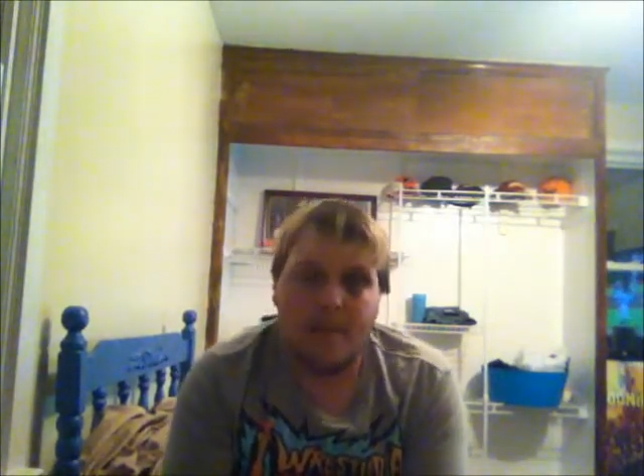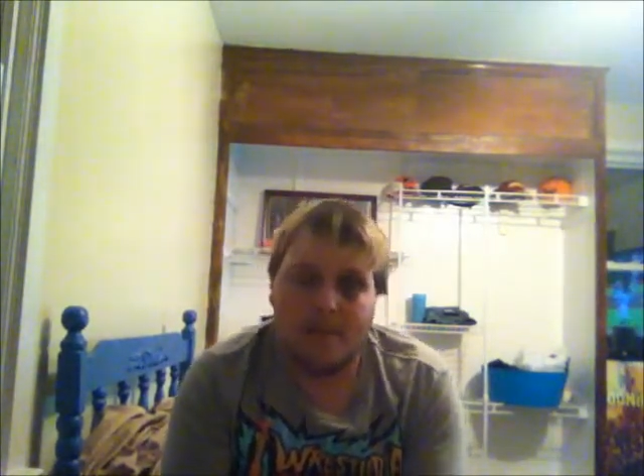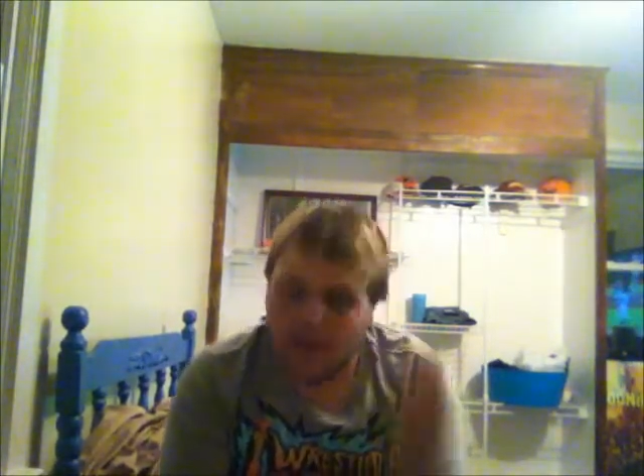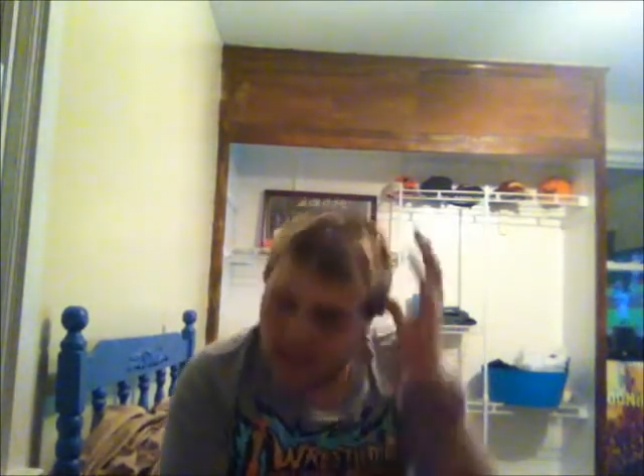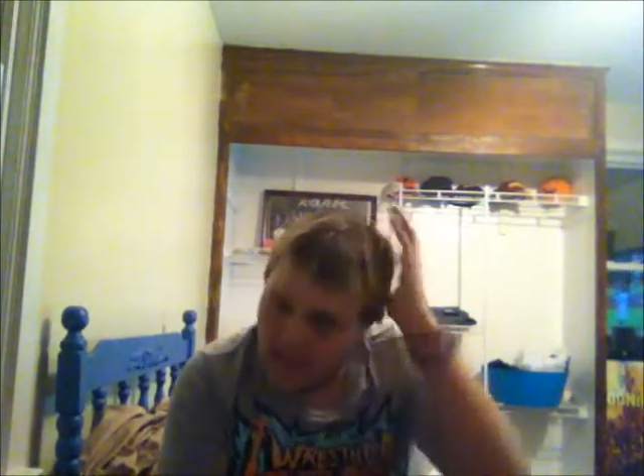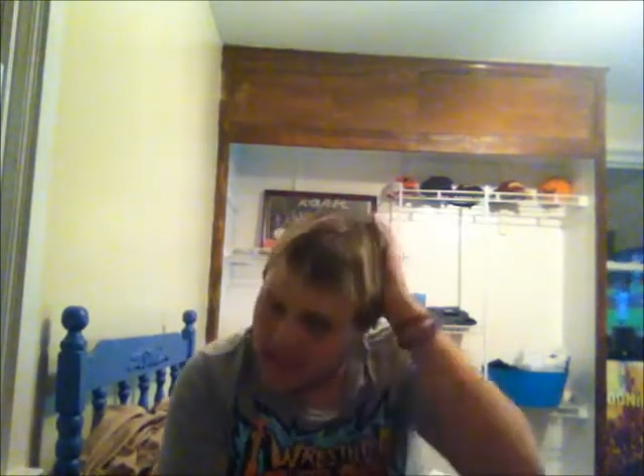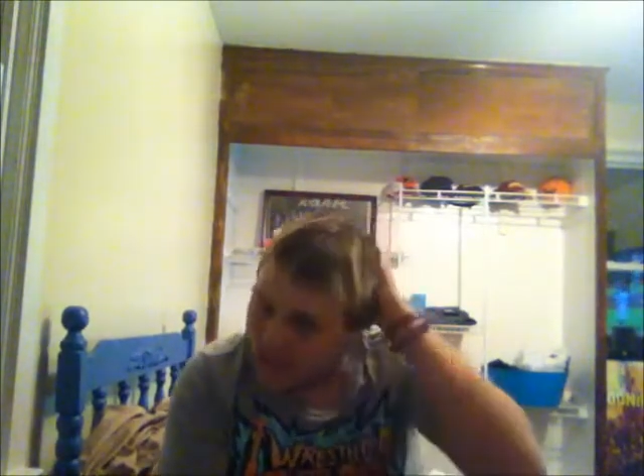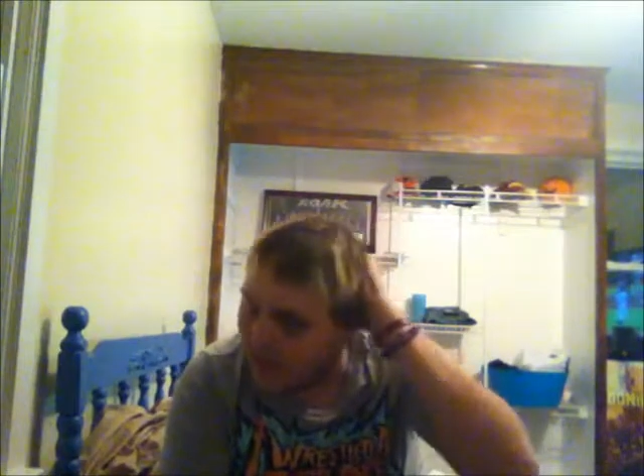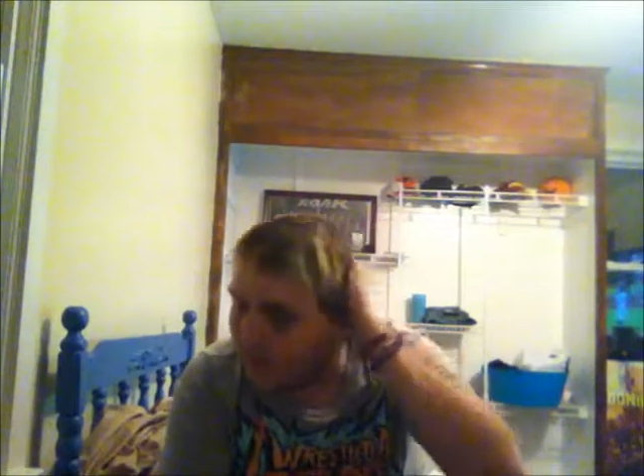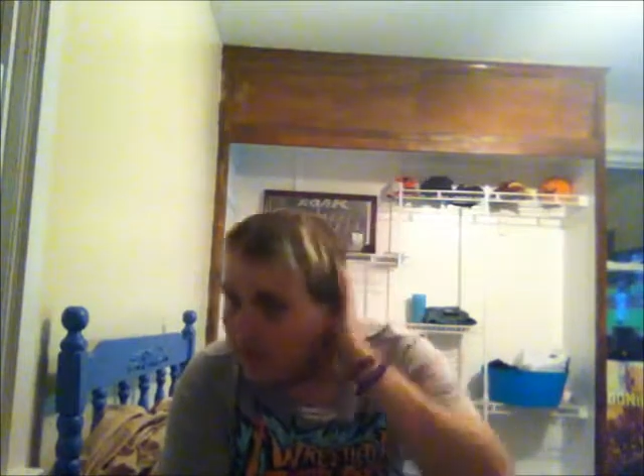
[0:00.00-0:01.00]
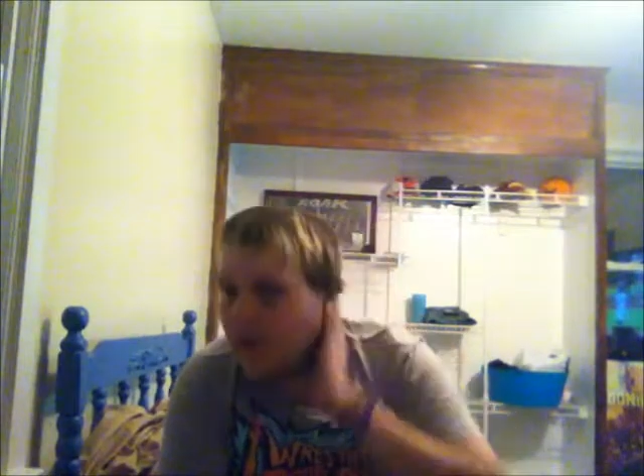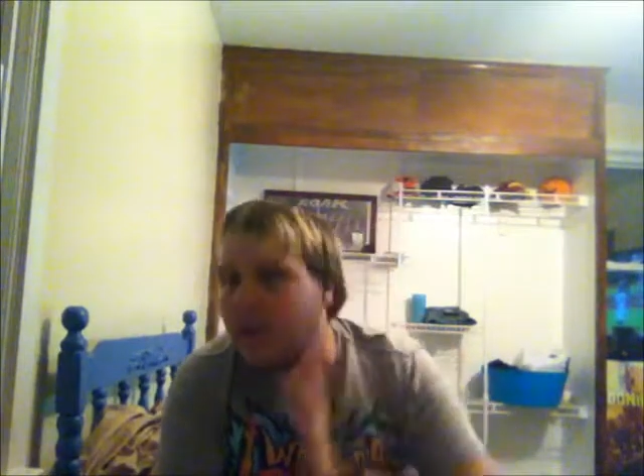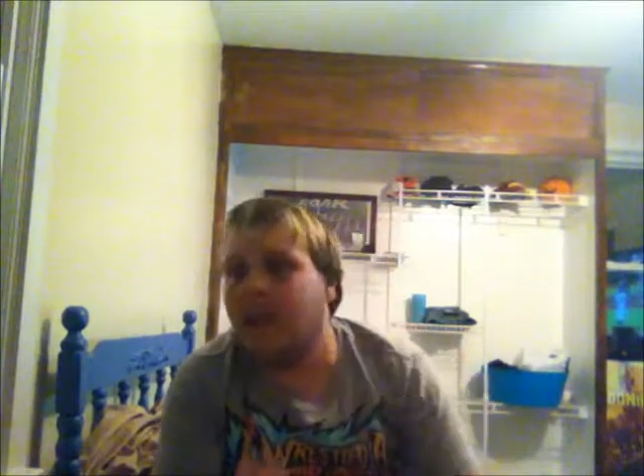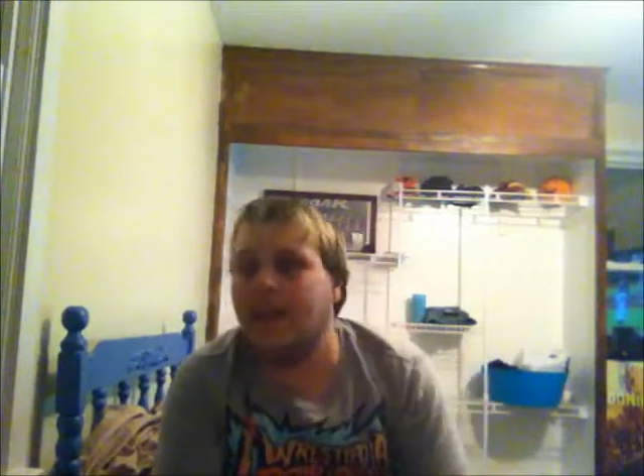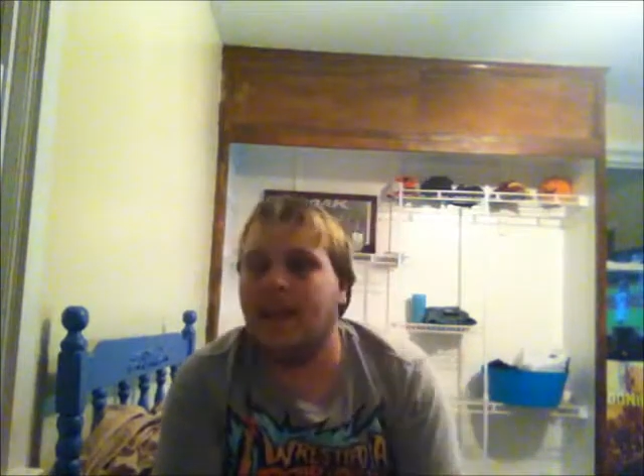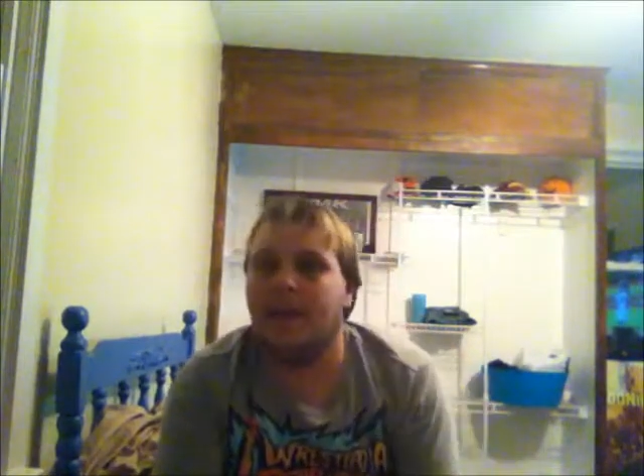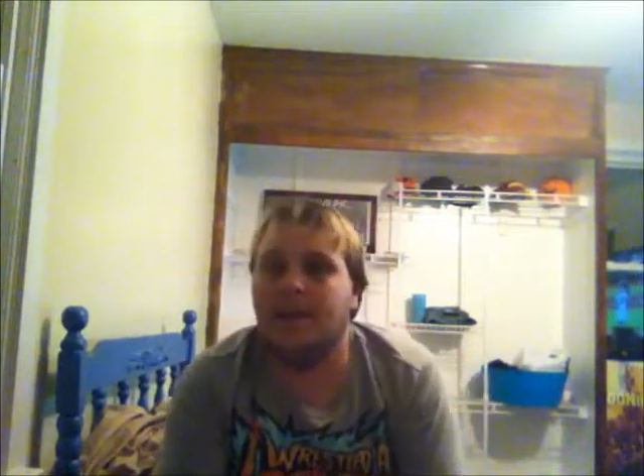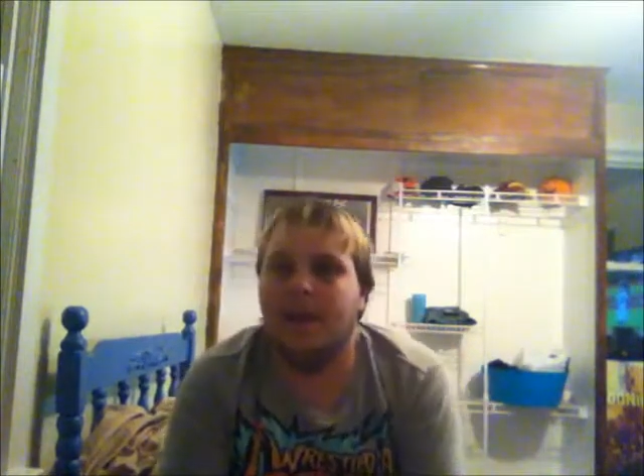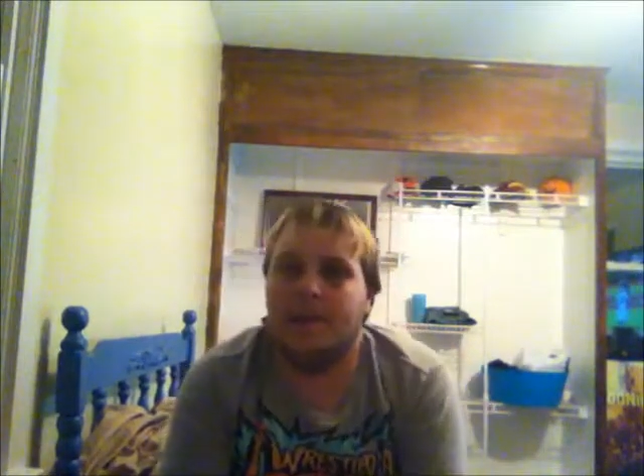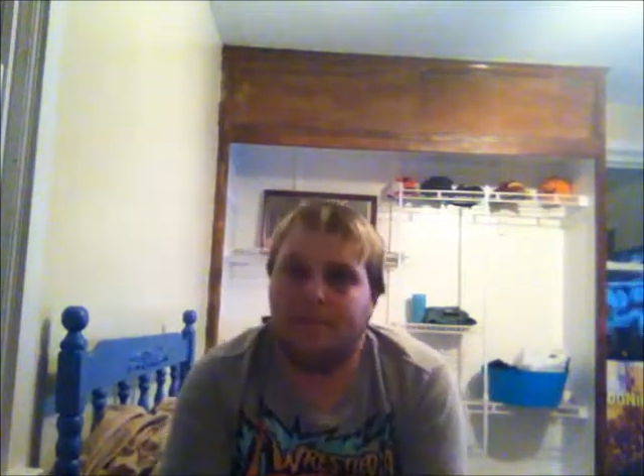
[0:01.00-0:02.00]
but he gets uh, put in
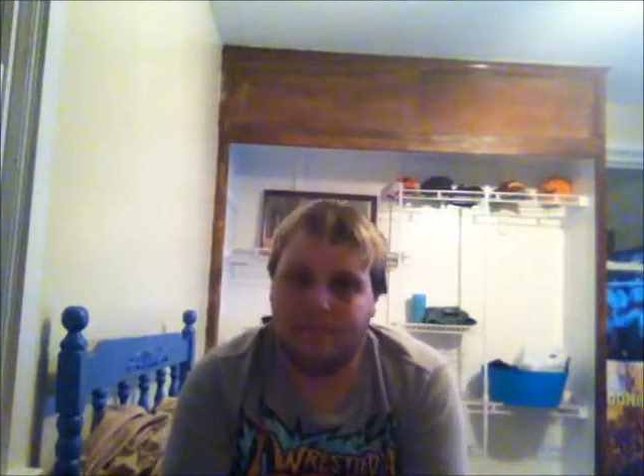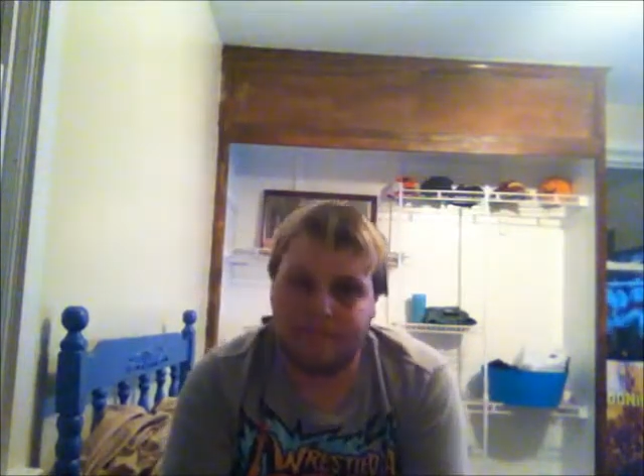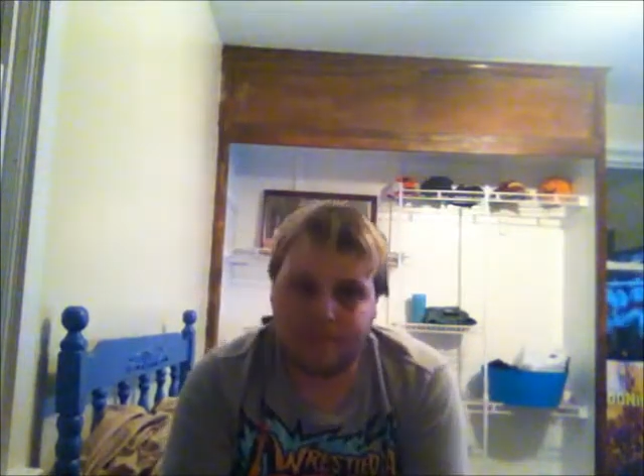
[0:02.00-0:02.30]
um